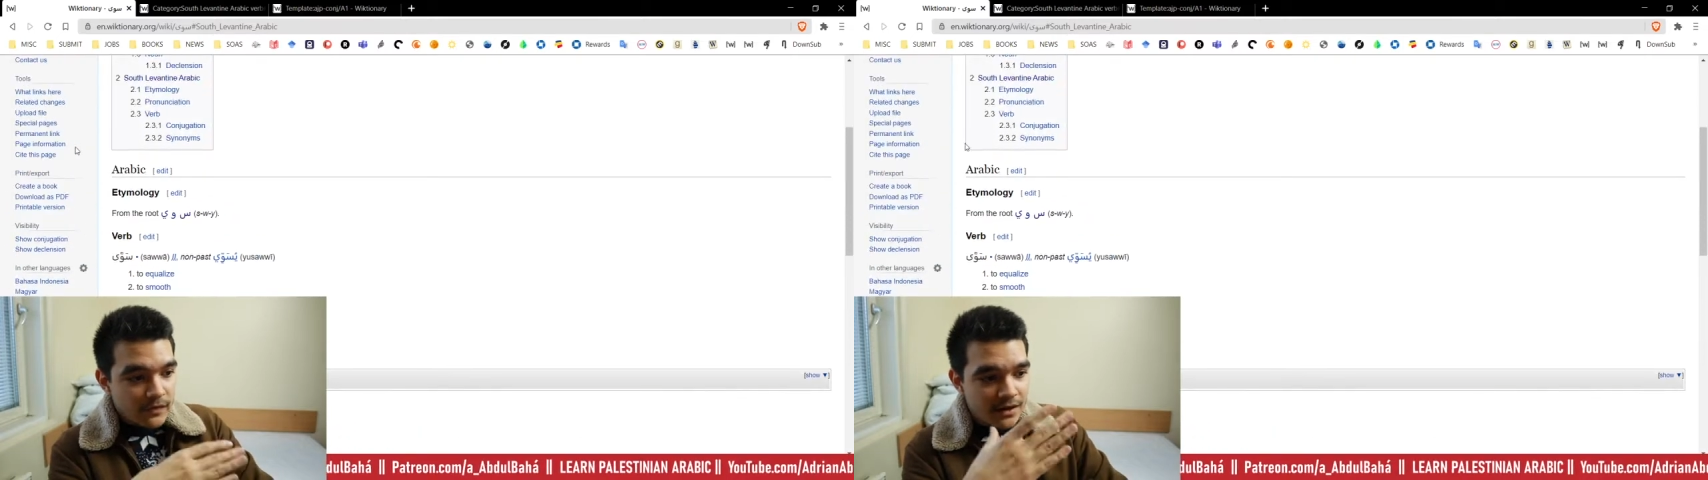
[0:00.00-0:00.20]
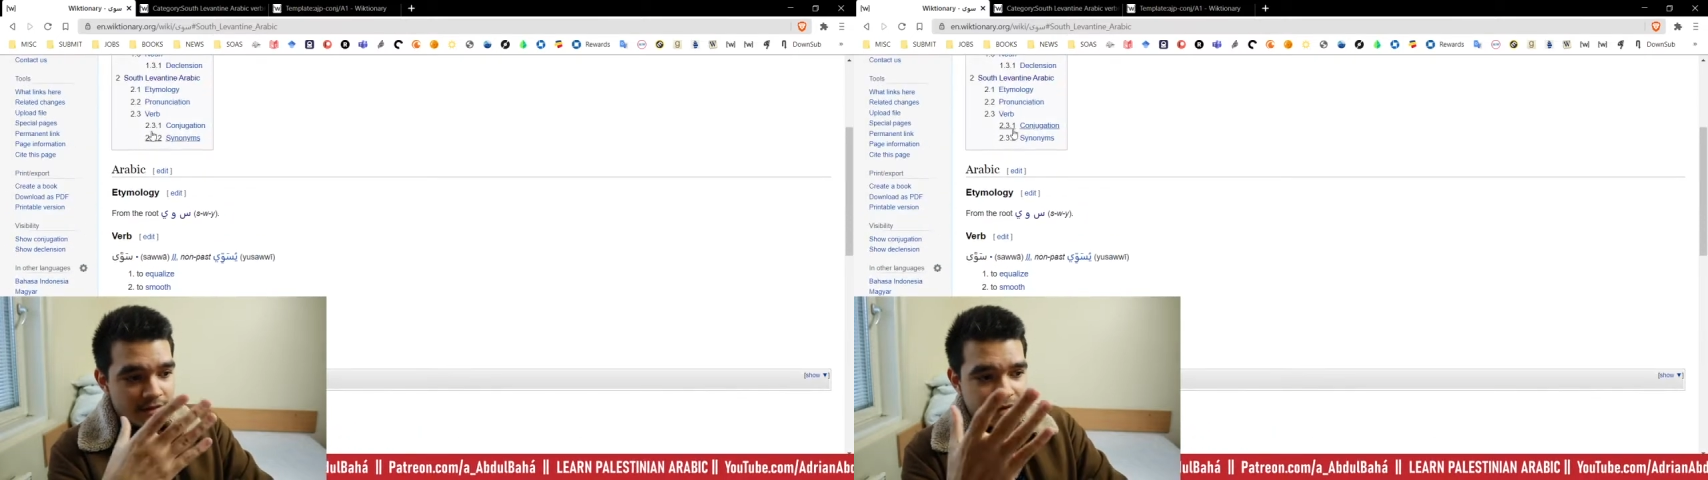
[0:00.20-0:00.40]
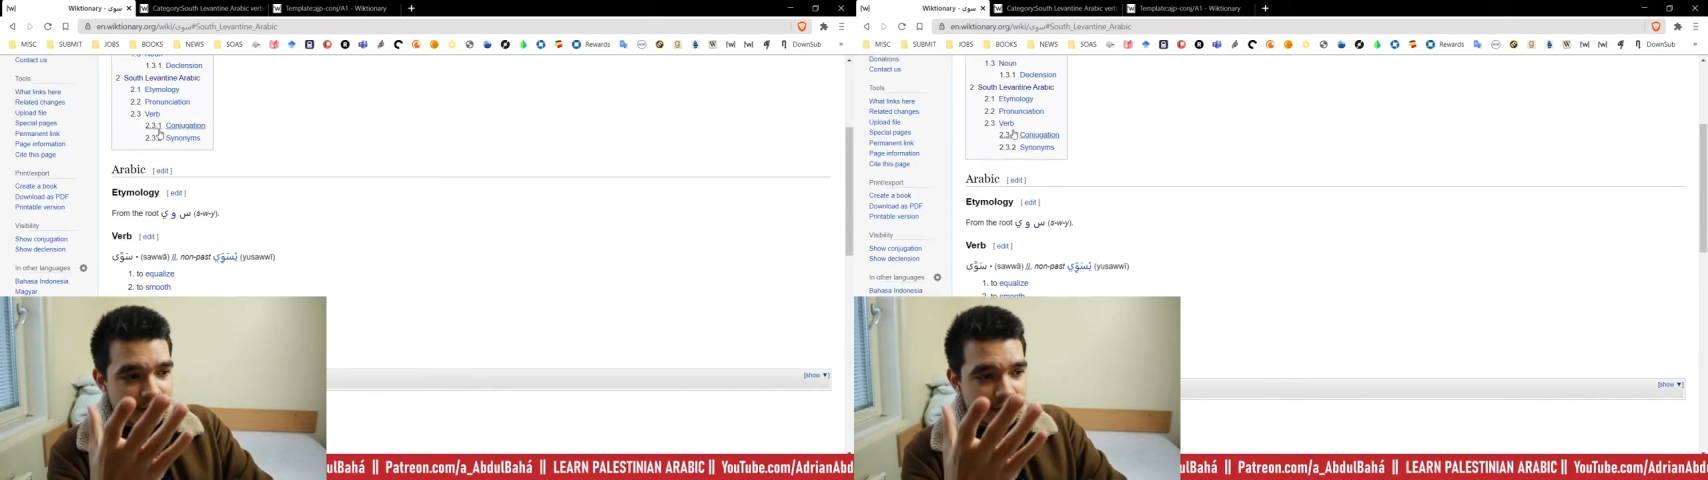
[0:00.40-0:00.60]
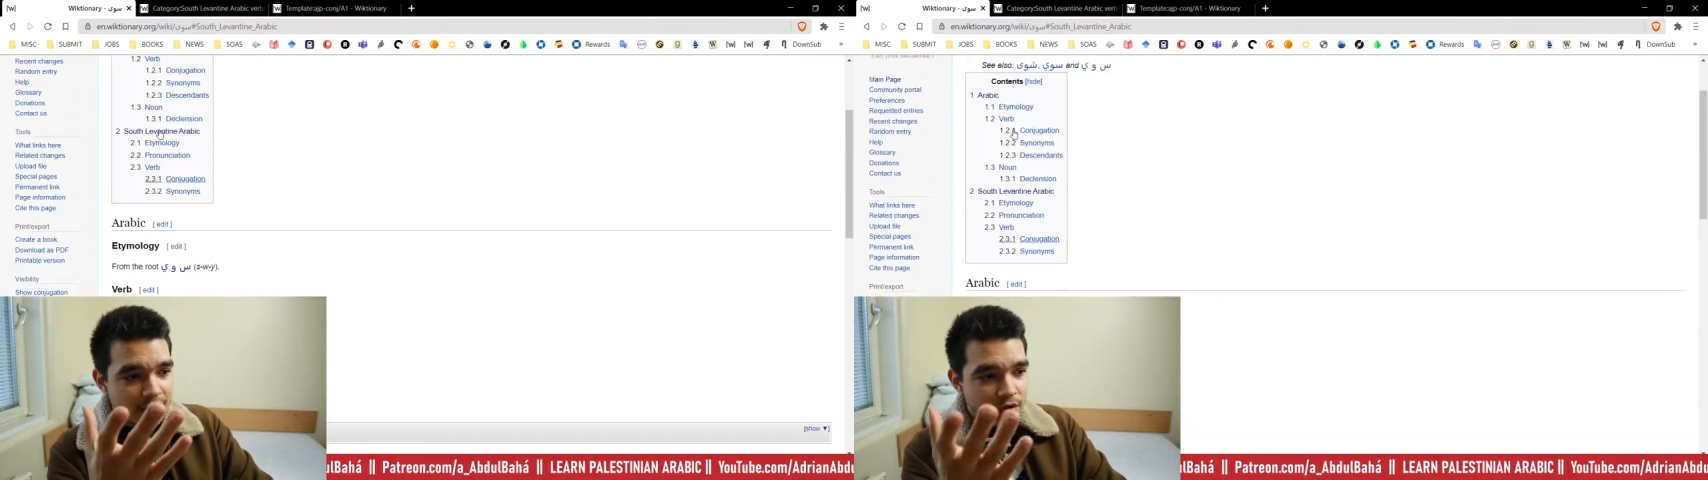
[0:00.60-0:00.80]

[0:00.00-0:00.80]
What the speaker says: the